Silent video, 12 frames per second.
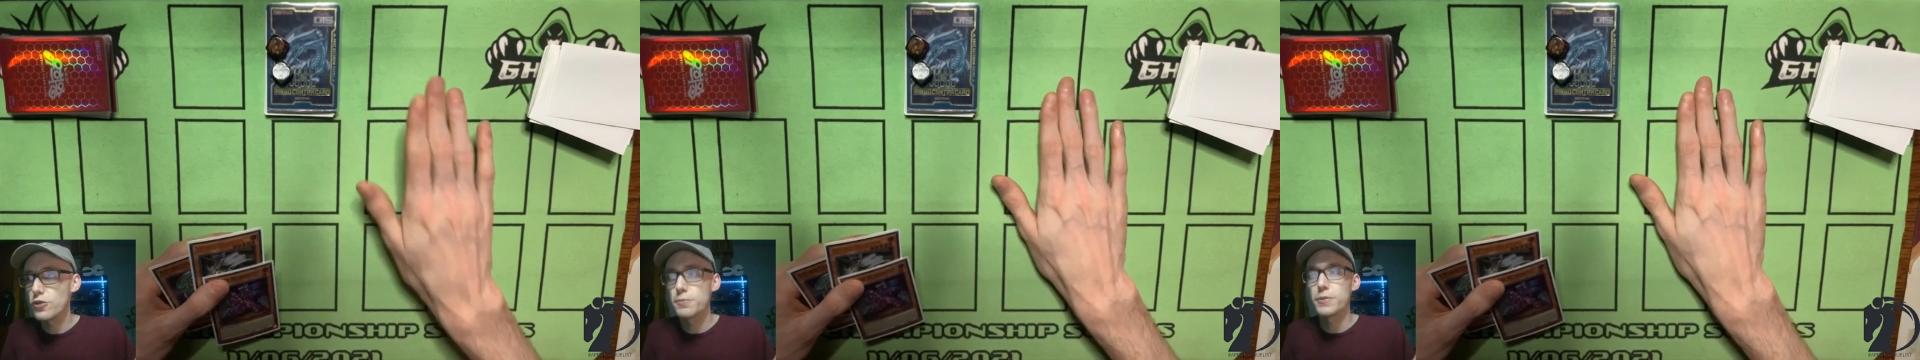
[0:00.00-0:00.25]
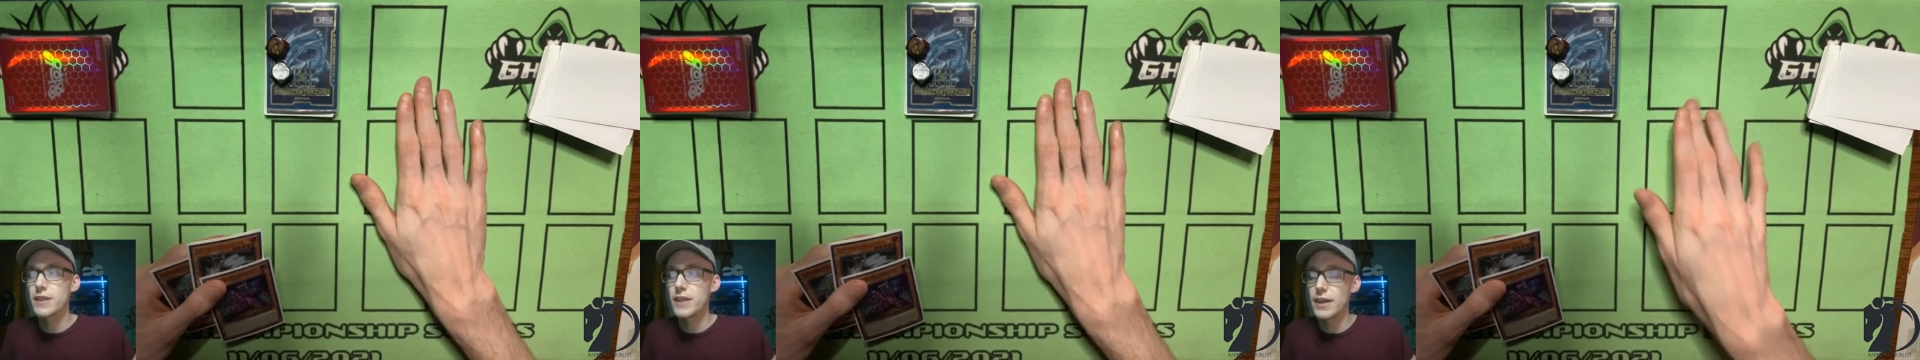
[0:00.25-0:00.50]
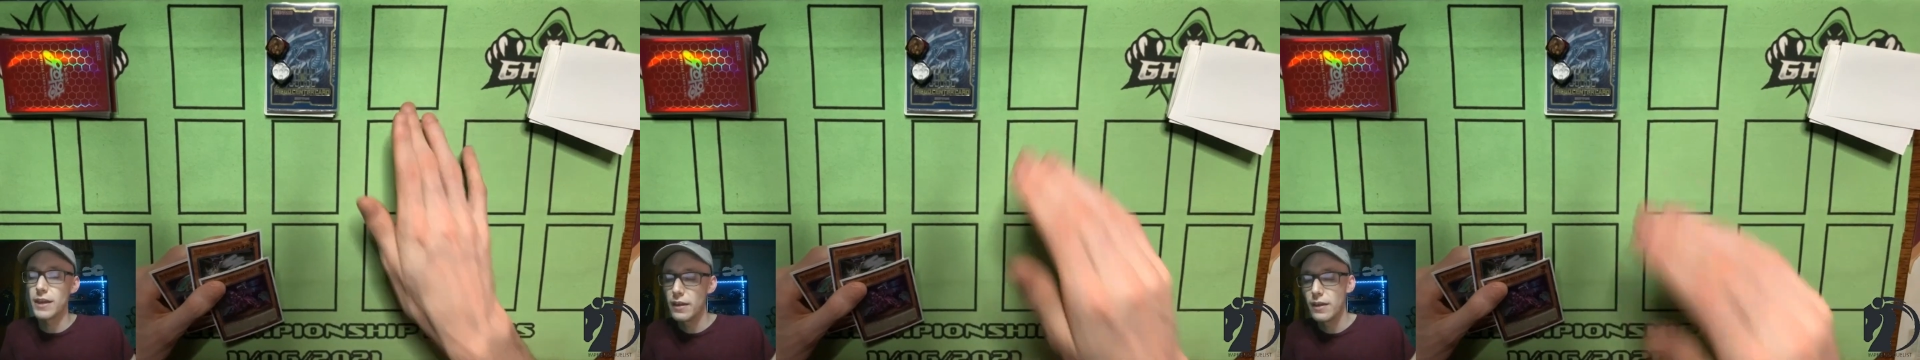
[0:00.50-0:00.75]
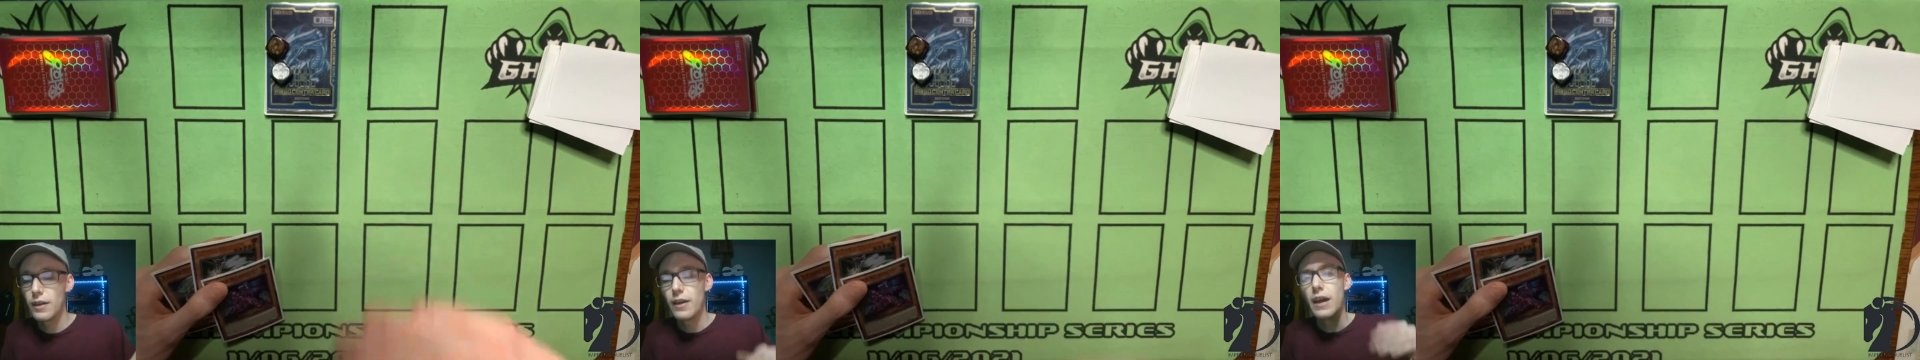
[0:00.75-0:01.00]
2
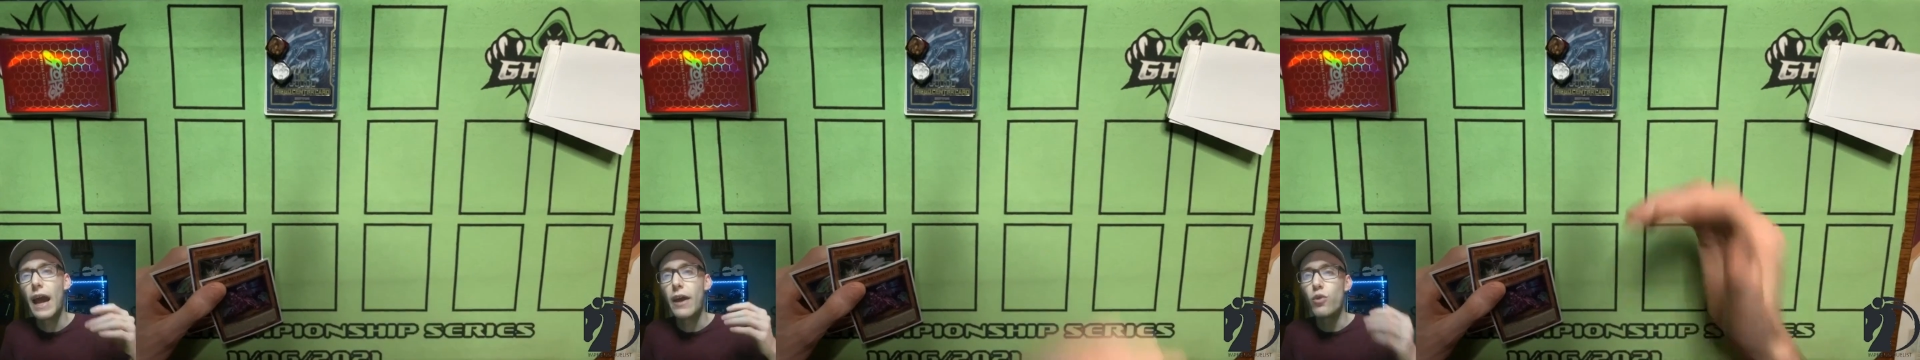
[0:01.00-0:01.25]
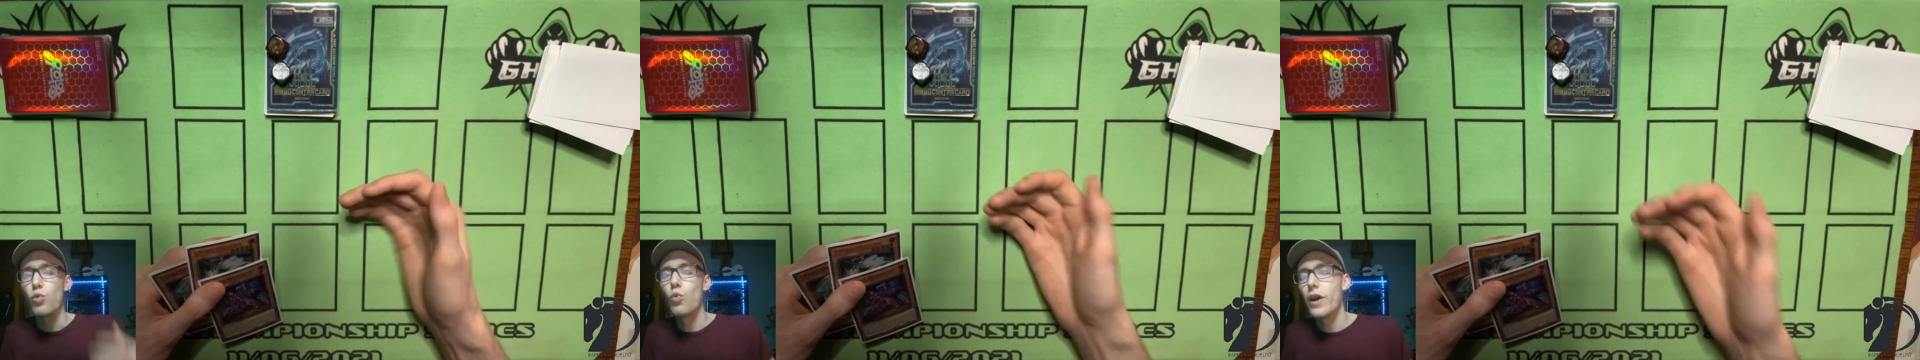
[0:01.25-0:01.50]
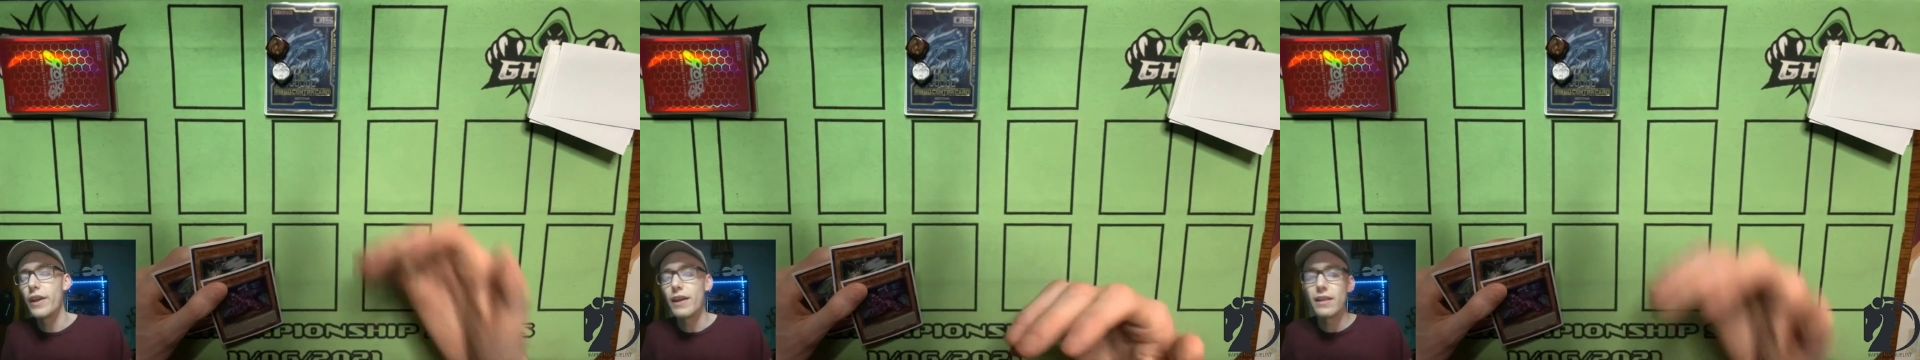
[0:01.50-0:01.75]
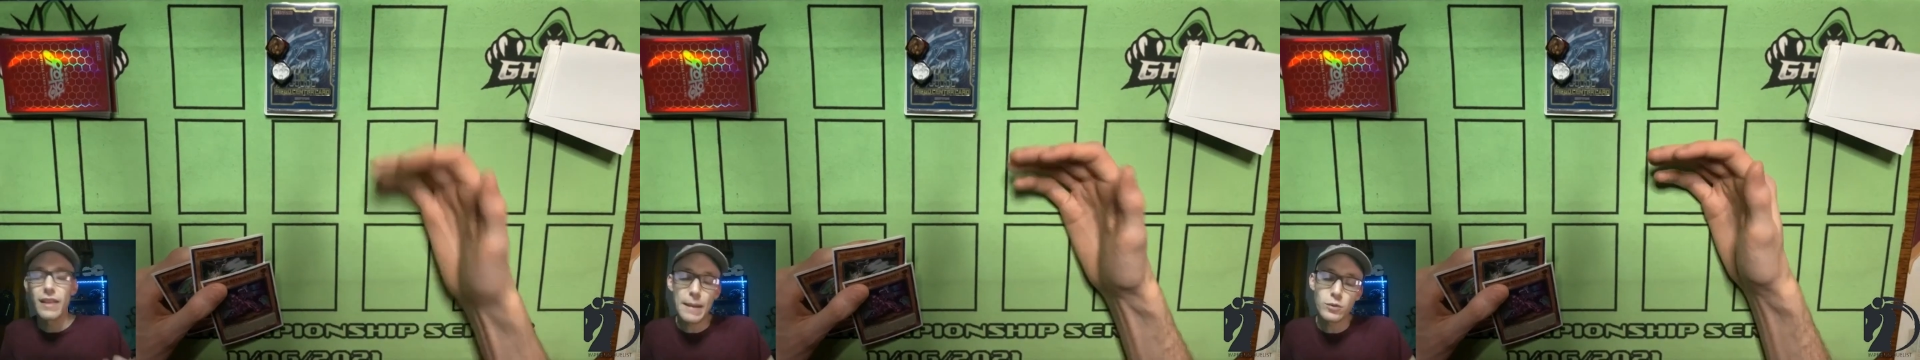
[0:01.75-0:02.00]
Platina, and
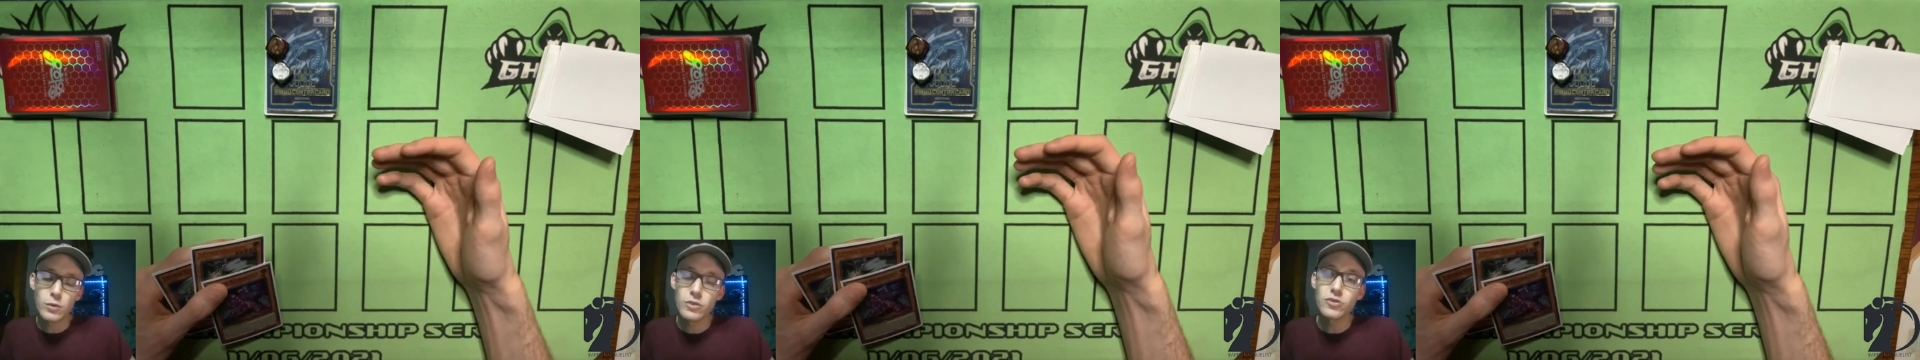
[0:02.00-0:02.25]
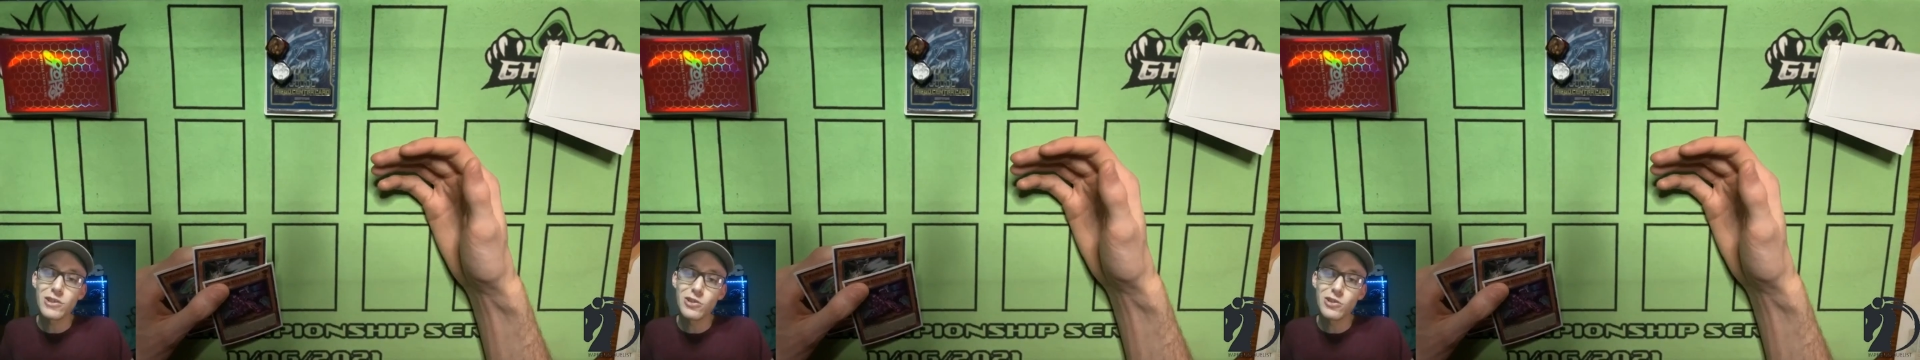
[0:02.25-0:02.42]
1 Lapswell.